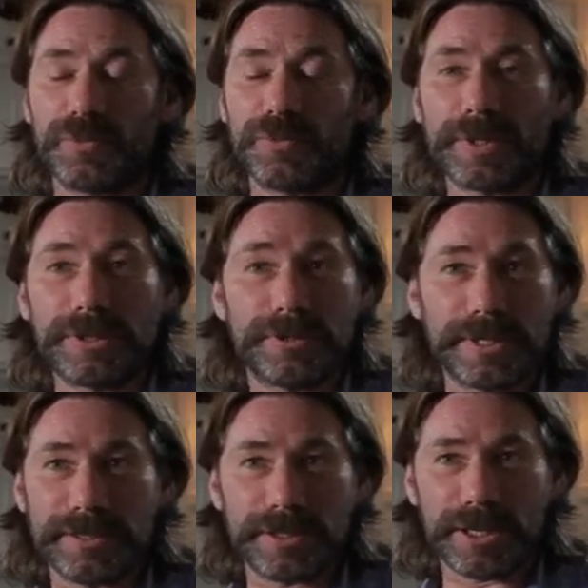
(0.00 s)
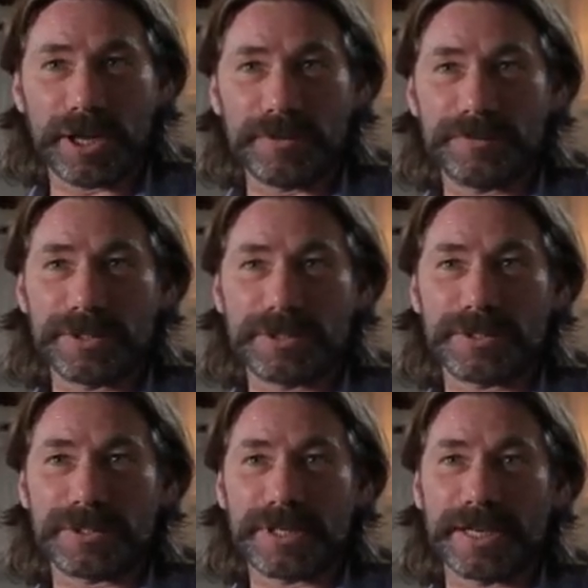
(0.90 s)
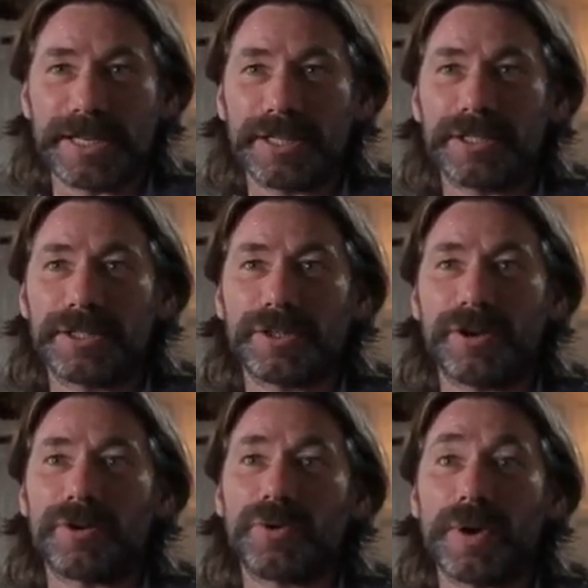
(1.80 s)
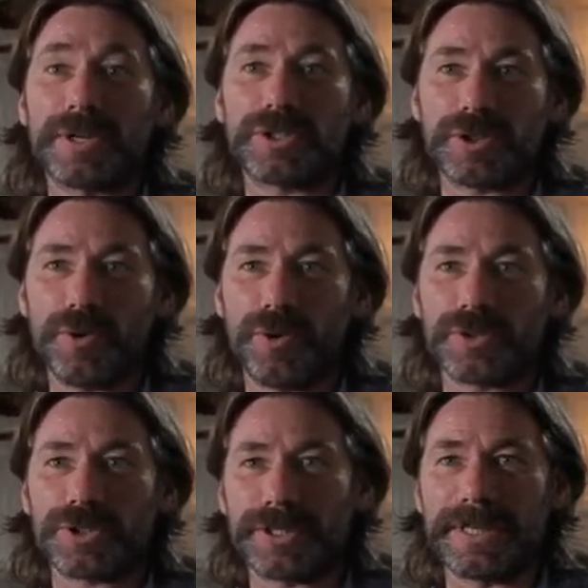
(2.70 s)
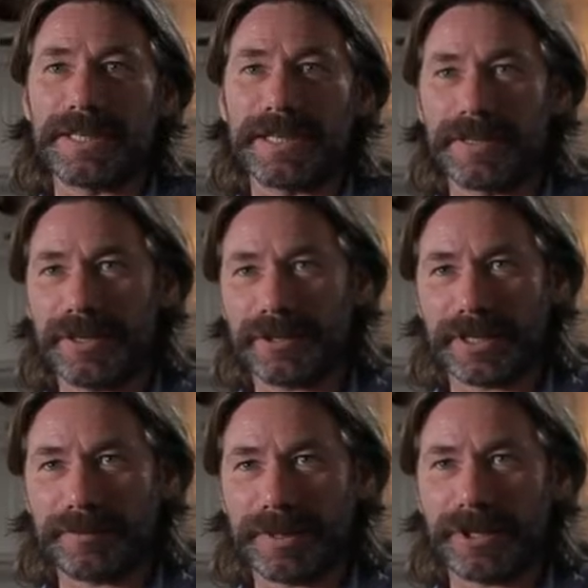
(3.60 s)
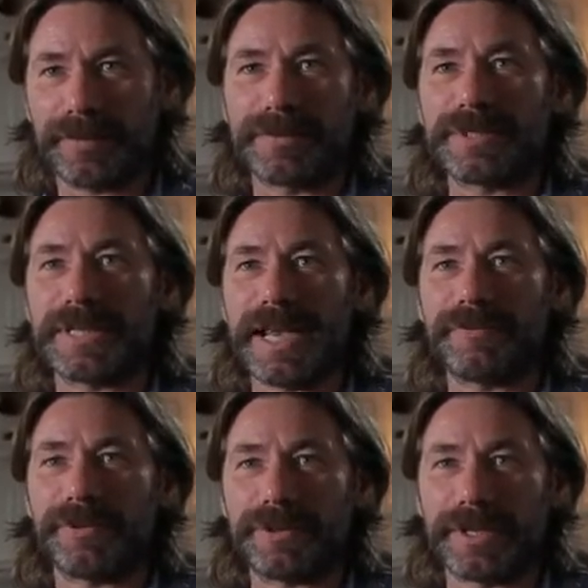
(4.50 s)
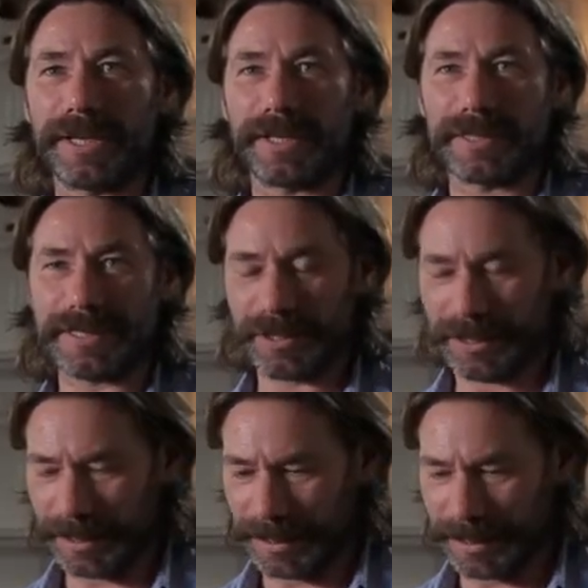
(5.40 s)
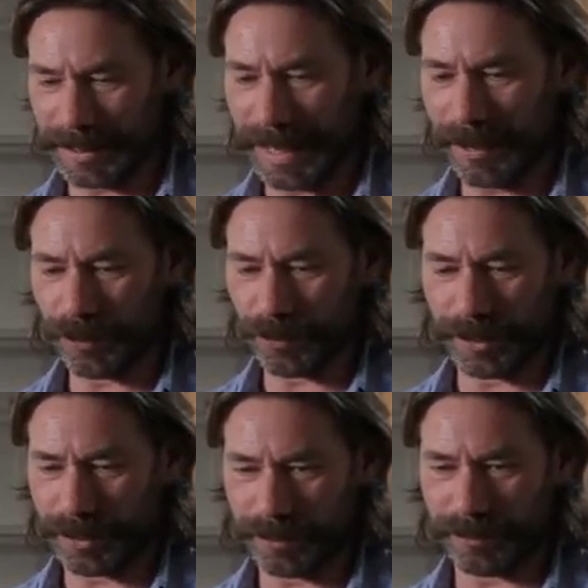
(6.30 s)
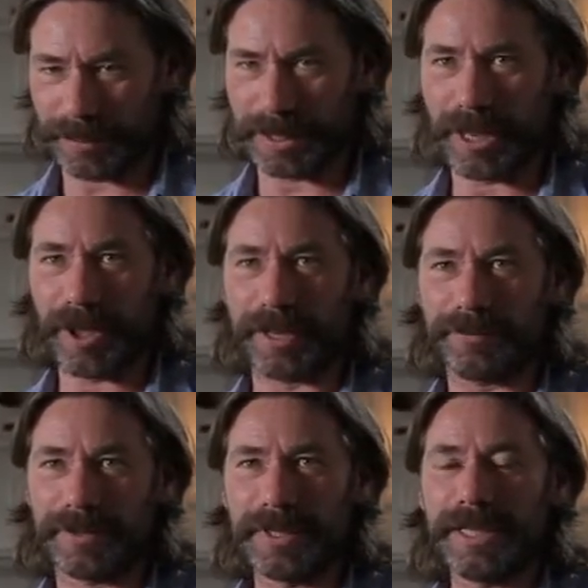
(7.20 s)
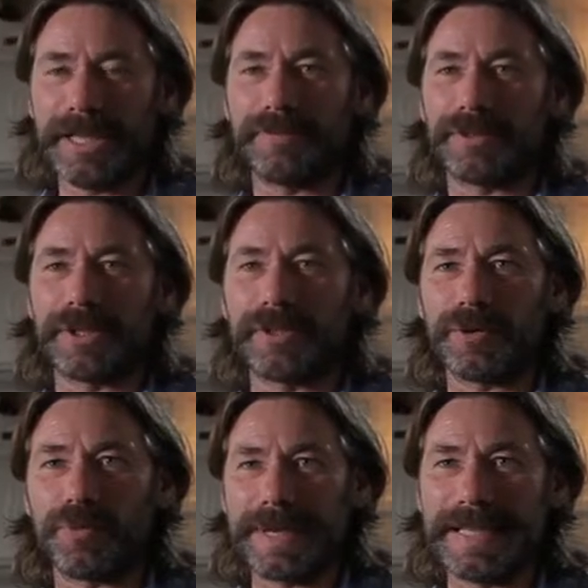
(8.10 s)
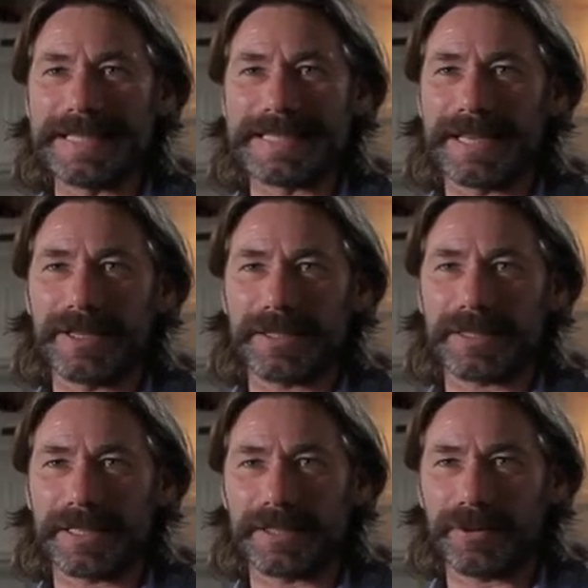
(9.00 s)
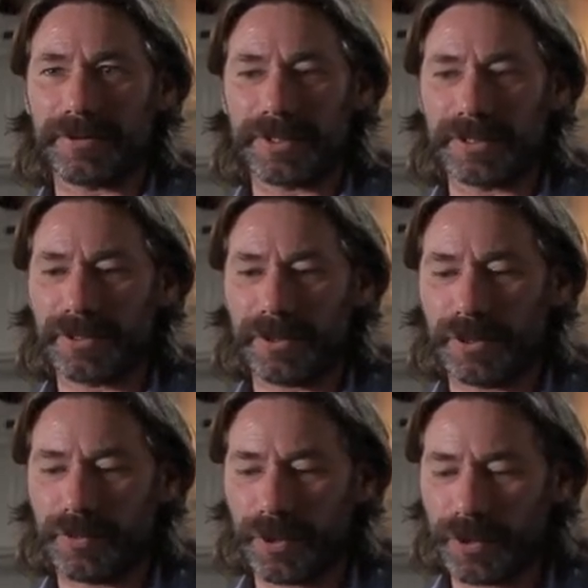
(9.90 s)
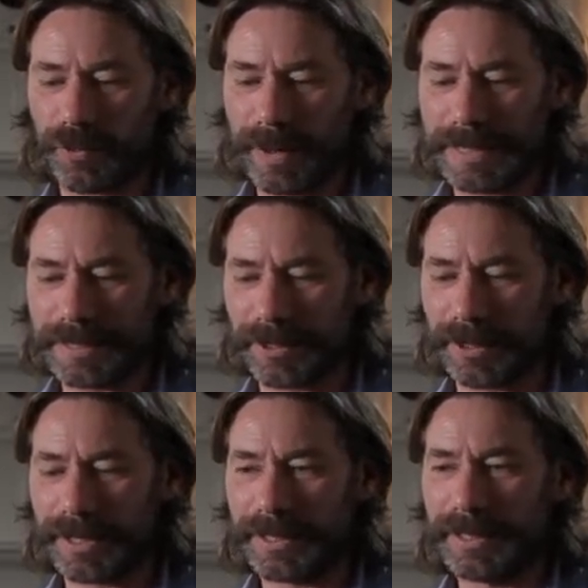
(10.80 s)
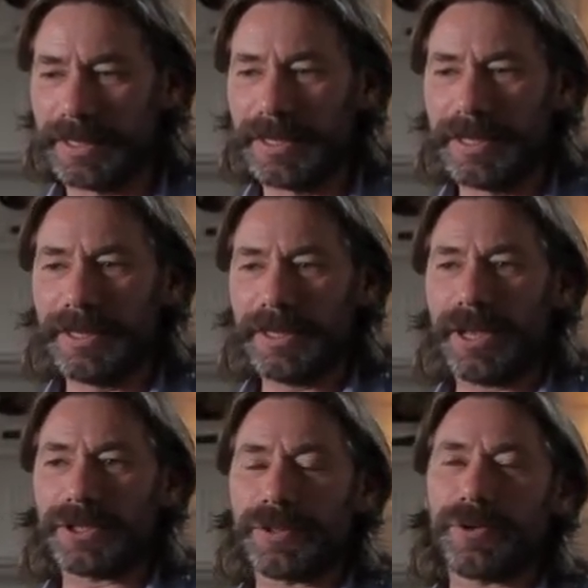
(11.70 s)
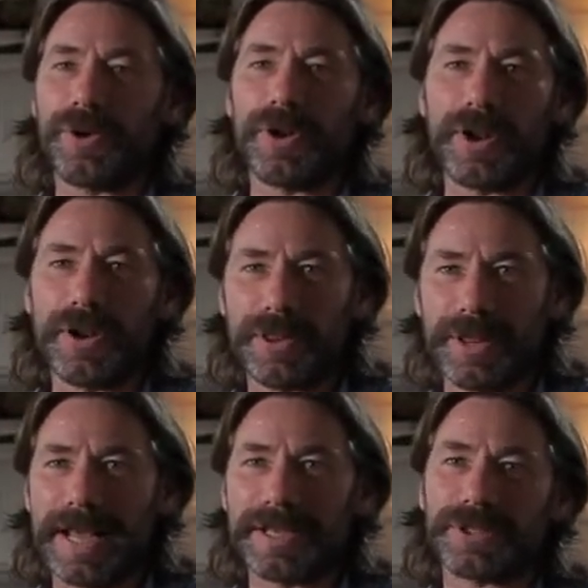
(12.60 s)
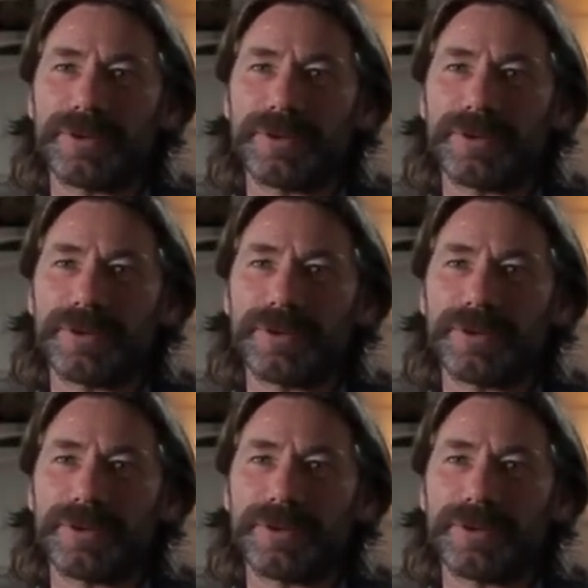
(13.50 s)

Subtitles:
when you think that life is getting quite short, suddenly that nothing becomes everything. It's just endowed with life, even though they're weeds, they're nothing. They're on the wayside. As I thought, that